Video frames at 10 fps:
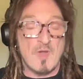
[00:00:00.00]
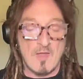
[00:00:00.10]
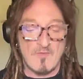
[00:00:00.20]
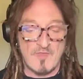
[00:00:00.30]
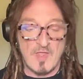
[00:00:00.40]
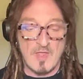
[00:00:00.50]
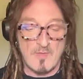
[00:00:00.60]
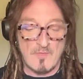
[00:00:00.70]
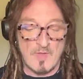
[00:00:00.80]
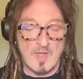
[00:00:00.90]
have their
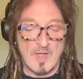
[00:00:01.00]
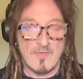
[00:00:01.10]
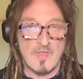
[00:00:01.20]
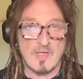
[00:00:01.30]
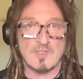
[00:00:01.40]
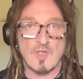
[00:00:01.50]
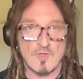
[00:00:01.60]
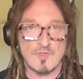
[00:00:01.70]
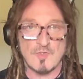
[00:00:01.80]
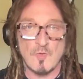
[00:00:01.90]

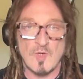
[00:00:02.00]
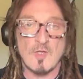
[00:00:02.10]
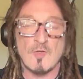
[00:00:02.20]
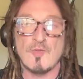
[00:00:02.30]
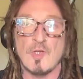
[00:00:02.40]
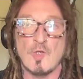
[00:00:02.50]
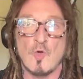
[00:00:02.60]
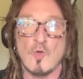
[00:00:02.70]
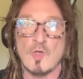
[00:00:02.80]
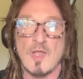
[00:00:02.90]
guitars through a little thing
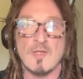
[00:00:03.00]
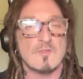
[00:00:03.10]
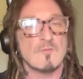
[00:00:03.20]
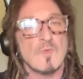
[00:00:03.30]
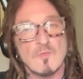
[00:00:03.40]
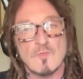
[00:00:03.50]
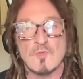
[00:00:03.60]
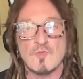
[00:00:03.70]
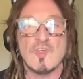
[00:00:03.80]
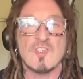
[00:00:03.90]
called
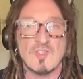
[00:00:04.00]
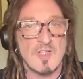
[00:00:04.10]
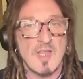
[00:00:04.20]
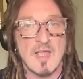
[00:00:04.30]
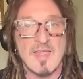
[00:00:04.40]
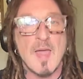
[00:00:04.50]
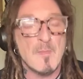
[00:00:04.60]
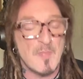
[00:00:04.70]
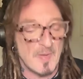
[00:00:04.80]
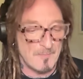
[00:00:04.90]
traditionally a
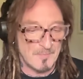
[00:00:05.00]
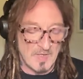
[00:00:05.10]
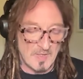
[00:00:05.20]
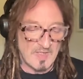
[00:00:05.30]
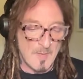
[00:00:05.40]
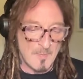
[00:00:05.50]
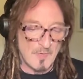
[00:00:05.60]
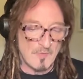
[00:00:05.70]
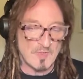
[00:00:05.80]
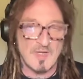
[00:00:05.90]
Kemper, and a
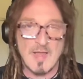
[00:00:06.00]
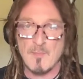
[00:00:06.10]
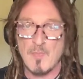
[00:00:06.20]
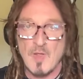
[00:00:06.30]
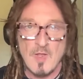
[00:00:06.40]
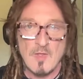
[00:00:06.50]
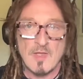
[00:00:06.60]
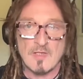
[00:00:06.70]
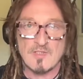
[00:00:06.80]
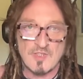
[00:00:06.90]
Kemper is an amp
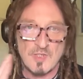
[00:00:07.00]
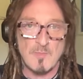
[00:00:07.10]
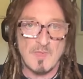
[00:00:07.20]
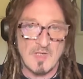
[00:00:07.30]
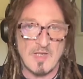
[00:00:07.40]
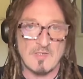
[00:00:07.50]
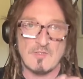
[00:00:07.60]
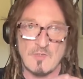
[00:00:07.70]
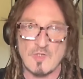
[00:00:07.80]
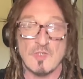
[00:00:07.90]
that
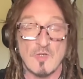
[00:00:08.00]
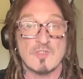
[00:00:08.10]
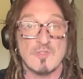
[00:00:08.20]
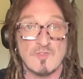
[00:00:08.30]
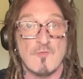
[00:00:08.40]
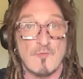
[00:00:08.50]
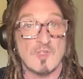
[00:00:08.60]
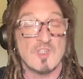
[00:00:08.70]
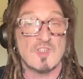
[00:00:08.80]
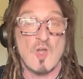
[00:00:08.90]
simulates lots and lots of
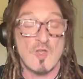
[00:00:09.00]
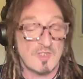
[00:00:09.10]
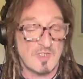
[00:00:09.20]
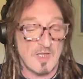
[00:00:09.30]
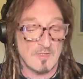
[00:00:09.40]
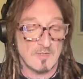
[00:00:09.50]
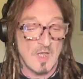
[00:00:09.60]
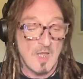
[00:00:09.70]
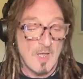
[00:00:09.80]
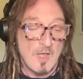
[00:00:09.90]
different guitar styles
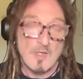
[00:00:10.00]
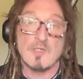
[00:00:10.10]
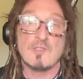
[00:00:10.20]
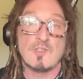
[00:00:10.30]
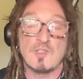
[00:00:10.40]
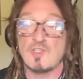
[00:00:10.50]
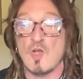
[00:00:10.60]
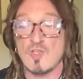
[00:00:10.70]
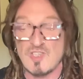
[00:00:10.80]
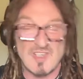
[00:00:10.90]
and
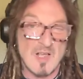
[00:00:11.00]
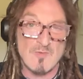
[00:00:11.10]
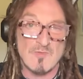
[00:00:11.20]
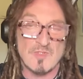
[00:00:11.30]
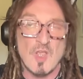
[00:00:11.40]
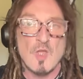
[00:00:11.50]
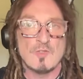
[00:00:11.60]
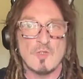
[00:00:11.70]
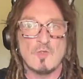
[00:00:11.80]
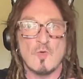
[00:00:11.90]
guitar sounds,
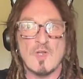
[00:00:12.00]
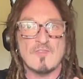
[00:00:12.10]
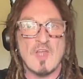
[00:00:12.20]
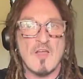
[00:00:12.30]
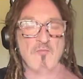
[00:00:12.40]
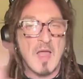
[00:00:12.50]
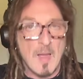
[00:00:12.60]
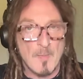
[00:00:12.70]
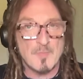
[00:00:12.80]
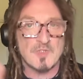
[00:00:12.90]
so you don't have to have
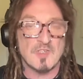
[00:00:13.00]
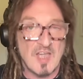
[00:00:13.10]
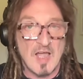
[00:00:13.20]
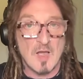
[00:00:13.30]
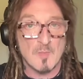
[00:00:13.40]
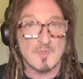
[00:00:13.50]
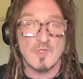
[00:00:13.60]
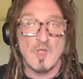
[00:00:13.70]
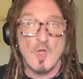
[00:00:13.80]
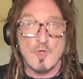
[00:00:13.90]
amps and cabs.
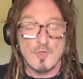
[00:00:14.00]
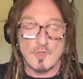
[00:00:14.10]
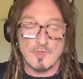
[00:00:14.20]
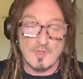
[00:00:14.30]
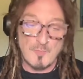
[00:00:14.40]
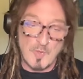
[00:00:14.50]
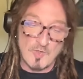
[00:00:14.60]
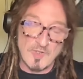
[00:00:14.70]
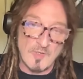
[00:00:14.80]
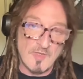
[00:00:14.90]
You can just
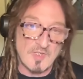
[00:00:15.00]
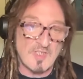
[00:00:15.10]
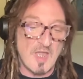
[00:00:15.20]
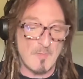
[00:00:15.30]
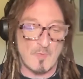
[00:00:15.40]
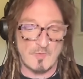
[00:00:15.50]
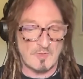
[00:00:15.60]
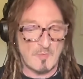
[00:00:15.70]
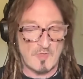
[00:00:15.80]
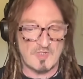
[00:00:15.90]
plug into this Kemper, which is
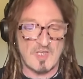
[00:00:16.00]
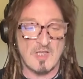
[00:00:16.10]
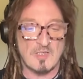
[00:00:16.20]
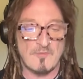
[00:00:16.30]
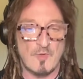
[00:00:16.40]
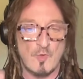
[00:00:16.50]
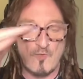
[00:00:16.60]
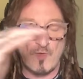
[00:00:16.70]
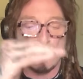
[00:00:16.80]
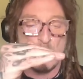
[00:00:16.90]
about the size of a
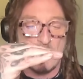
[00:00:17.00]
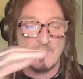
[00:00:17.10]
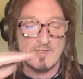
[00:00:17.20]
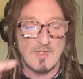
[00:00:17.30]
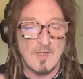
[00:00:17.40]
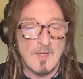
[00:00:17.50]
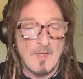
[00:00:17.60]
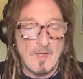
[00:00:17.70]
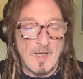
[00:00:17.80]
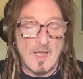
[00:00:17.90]
loaf of bread,
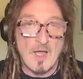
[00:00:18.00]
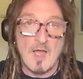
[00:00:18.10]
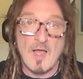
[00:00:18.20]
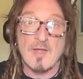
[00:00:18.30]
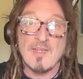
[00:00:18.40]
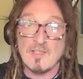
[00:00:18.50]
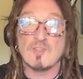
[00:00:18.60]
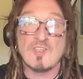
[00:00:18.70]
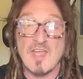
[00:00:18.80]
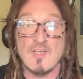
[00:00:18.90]
and it'll
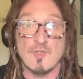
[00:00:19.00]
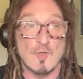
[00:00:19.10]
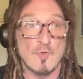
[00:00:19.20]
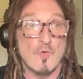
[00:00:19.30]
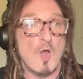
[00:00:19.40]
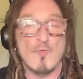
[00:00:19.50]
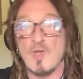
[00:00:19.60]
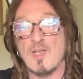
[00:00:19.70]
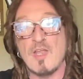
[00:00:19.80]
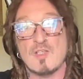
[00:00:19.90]
get you a
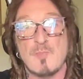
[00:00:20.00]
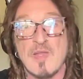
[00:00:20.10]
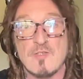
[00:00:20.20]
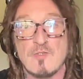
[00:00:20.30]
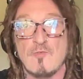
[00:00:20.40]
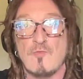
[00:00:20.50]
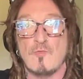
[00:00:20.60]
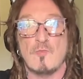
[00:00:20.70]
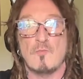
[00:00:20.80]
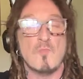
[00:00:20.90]
really expensive
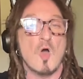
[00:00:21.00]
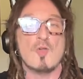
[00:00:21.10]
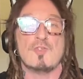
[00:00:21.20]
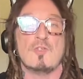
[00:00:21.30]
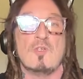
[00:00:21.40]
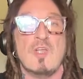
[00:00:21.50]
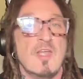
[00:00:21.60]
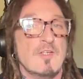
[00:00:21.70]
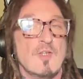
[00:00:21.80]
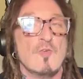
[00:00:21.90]
Marshall
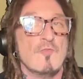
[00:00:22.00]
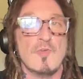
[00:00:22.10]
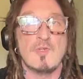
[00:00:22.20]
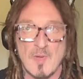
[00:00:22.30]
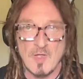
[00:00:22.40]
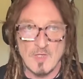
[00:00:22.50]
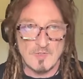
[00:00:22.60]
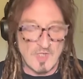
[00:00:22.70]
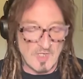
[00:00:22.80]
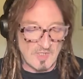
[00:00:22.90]
800
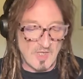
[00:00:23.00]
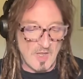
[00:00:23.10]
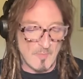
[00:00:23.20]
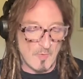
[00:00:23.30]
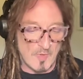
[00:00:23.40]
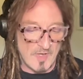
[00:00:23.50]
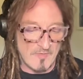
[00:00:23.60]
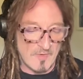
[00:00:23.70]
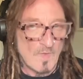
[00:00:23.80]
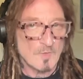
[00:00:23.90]
JCM or
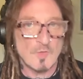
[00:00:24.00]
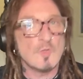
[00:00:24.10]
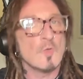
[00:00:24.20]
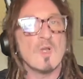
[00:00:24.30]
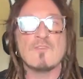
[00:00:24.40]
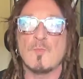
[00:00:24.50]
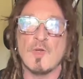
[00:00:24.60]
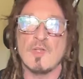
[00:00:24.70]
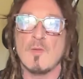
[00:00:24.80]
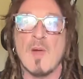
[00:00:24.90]
whatever, so you don't have to
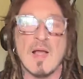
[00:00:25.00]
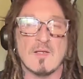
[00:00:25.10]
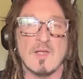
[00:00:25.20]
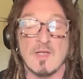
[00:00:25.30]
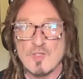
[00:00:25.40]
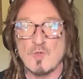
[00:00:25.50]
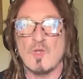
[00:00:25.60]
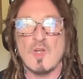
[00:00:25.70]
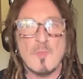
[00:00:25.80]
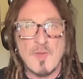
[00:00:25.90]
bring the backline. So a
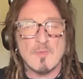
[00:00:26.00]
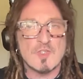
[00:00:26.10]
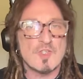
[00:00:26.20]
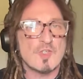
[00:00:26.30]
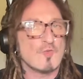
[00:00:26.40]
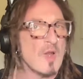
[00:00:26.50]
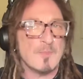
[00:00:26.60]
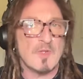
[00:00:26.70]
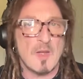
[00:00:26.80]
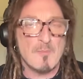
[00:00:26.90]
lot of people just
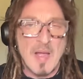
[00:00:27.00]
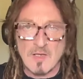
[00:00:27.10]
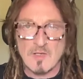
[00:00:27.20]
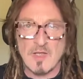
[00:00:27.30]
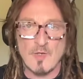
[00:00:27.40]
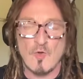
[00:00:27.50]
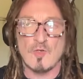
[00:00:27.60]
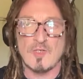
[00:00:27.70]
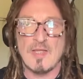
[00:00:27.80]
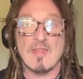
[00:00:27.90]
scrap that backline
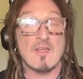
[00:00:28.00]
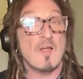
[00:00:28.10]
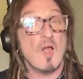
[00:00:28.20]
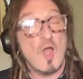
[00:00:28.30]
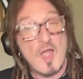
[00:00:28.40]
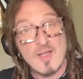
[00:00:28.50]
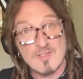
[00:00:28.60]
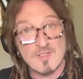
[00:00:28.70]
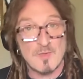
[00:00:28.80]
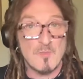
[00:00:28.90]
altogether,
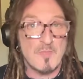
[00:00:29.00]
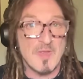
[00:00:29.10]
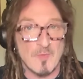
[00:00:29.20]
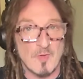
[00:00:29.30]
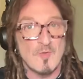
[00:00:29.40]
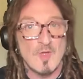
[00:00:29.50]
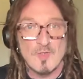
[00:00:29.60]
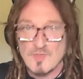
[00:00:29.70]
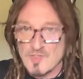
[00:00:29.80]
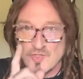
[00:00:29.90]
and some people,
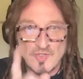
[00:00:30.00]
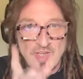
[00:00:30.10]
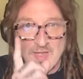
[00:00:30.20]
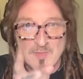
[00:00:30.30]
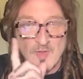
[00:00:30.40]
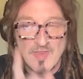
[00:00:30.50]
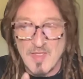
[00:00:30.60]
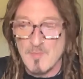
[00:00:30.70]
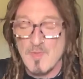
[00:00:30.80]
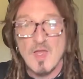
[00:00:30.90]
shame on
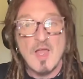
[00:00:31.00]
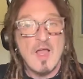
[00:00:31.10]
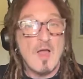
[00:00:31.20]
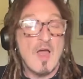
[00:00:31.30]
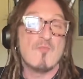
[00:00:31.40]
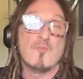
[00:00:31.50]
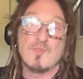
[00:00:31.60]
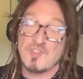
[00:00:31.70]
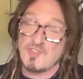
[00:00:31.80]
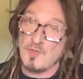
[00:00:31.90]
them, have
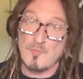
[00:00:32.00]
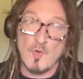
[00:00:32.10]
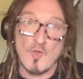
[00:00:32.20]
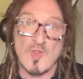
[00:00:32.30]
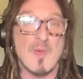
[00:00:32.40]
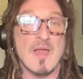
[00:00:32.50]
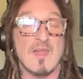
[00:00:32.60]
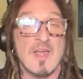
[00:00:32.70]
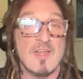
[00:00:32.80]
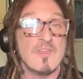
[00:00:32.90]
still brought the
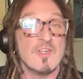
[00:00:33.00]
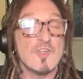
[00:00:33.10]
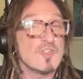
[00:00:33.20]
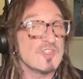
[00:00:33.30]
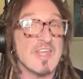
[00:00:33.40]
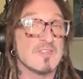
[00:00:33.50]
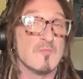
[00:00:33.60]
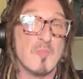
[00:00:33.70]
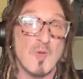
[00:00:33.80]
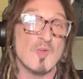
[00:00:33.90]
backline. It just
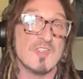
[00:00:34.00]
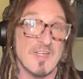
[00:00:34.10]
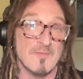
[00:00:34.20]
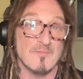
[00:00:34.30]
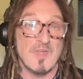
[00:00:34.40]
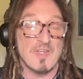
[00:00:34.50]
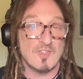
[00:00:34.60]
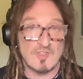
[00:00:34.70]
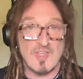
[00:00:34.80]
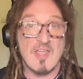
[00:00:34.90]
isn't plugged in. It's
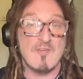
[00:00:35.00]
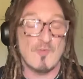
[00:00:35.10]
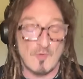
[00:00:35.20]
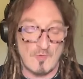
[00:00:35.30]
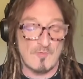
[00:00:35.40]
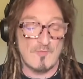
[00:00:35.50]
just there for